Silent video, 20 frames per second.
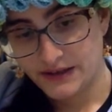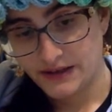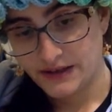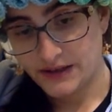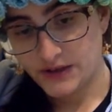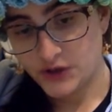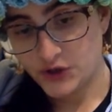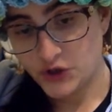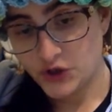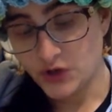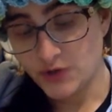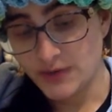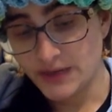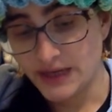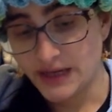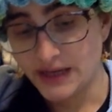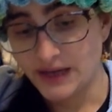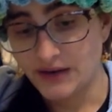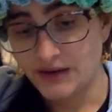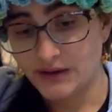In
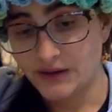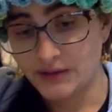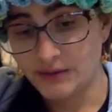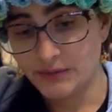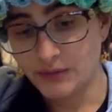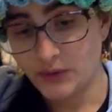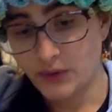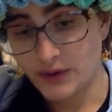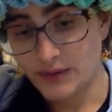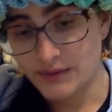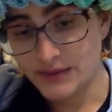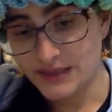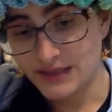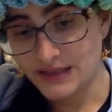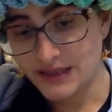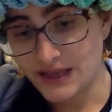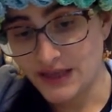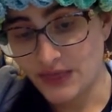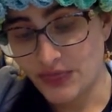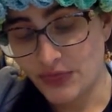Germany, unemployment
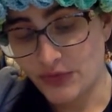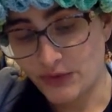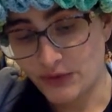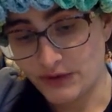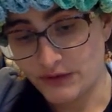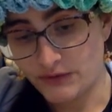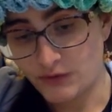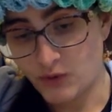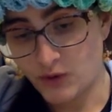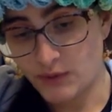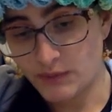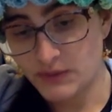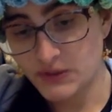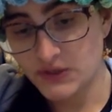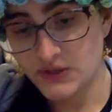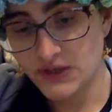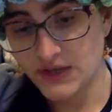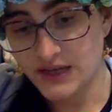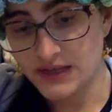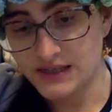hit thirty-four
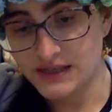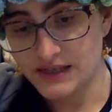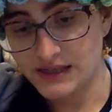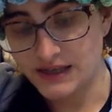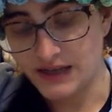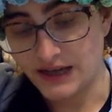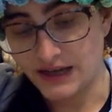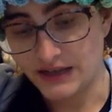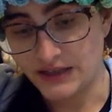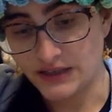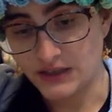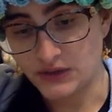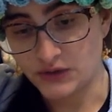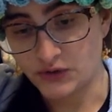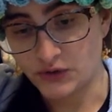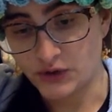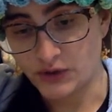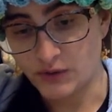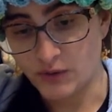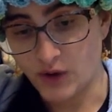percent in nineteen
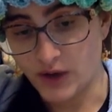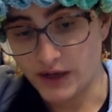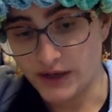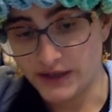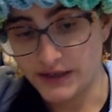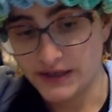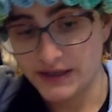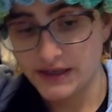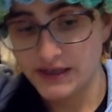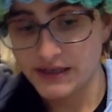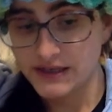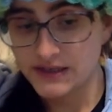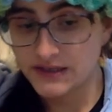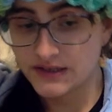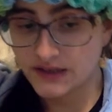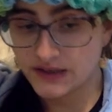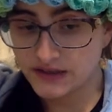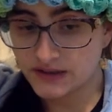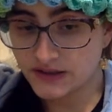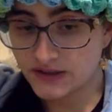thirty-one,
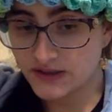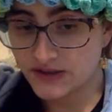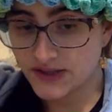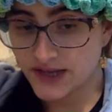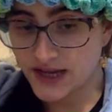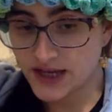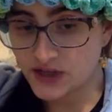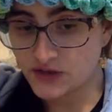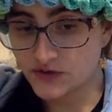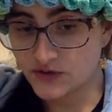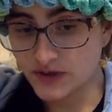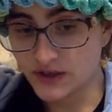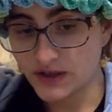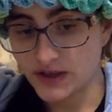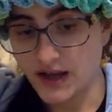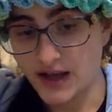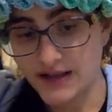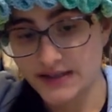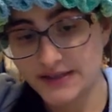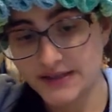setting the stage for the
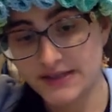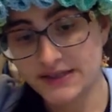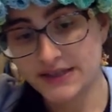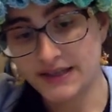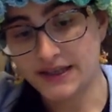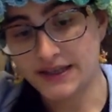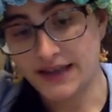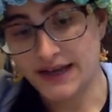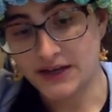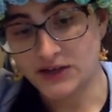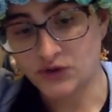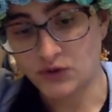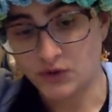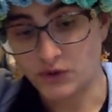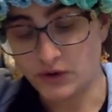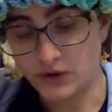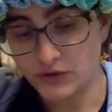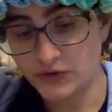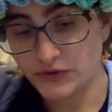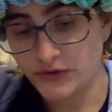Nazis'
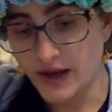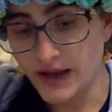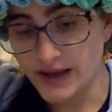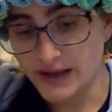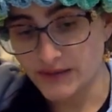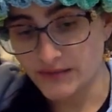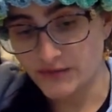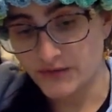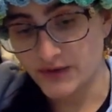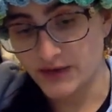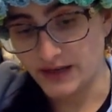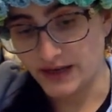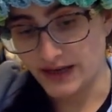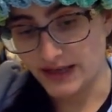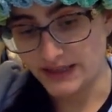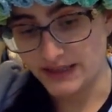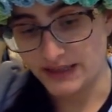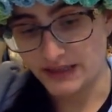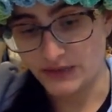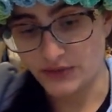electoral triumph in
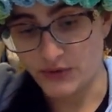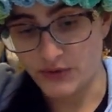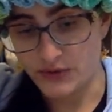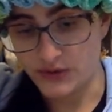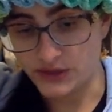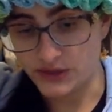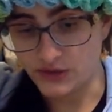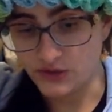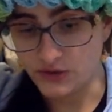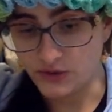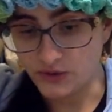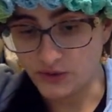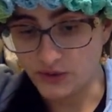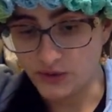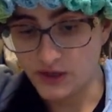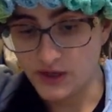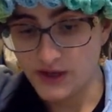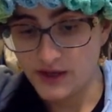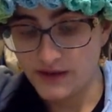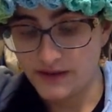nineteen thirty-two,
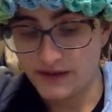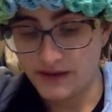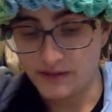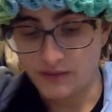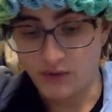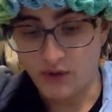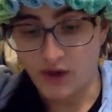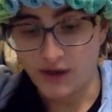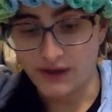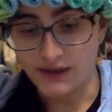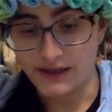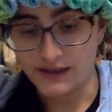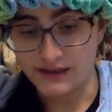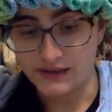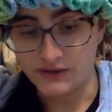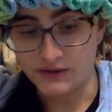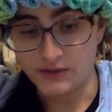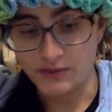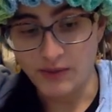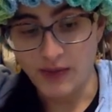that brought
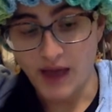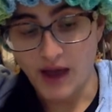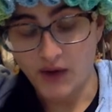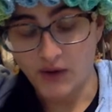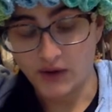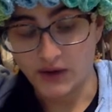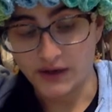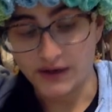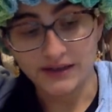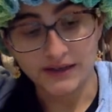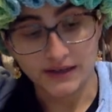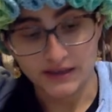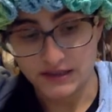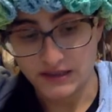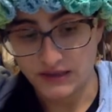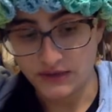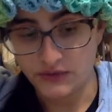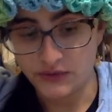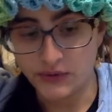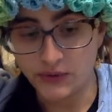Hitler to power in
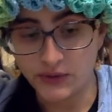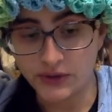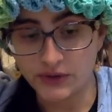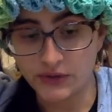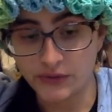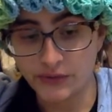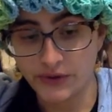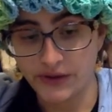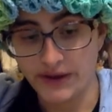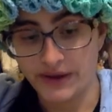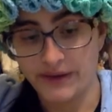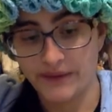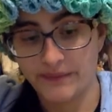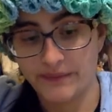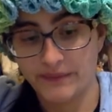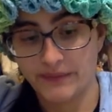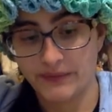nineteen thirty-three.